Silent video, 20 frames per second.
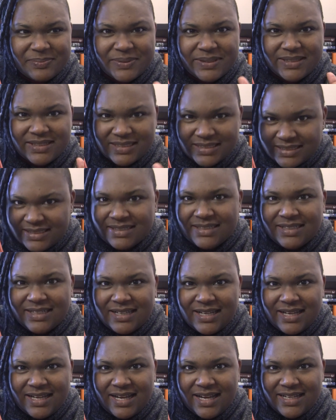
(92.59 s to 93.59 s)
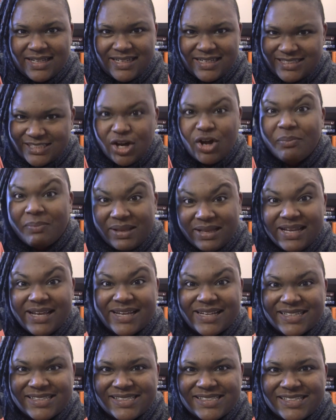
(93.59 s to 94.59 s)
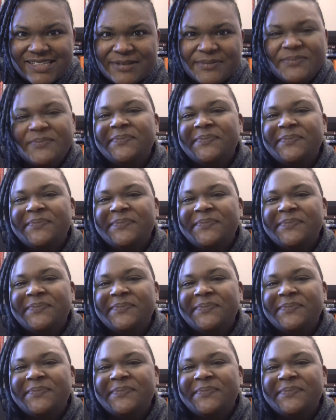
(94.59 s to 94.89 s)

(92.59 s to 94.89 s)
but it's on my list.